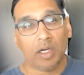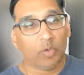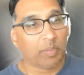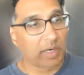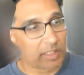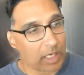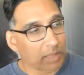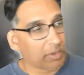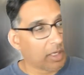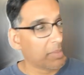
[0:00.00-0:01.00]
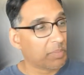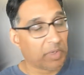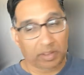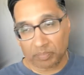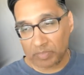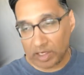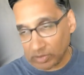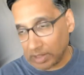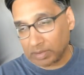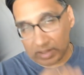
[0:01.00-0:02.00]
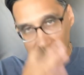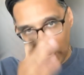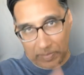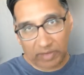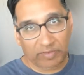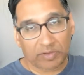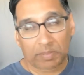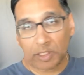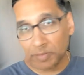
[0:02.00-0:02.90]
with my time allotment, but I try to cap it at 15 minutes.